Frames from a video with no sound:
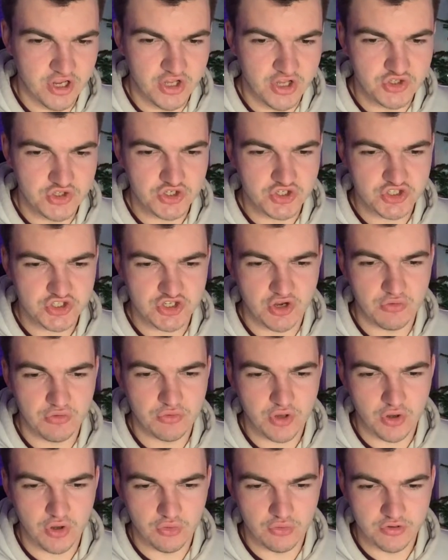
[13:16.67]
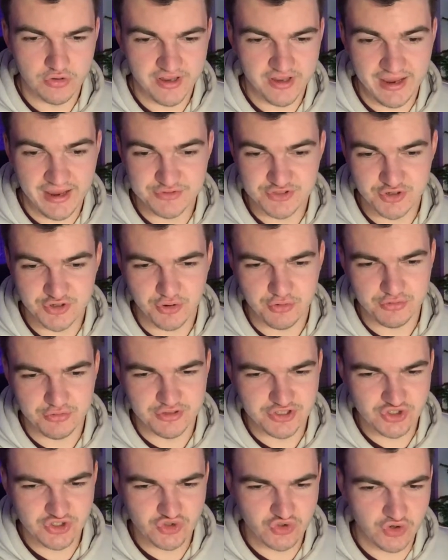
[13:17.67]
Just so cold. It was a
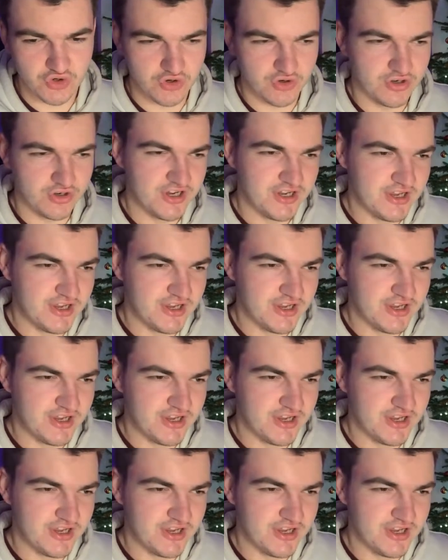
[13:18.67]
goalless draw.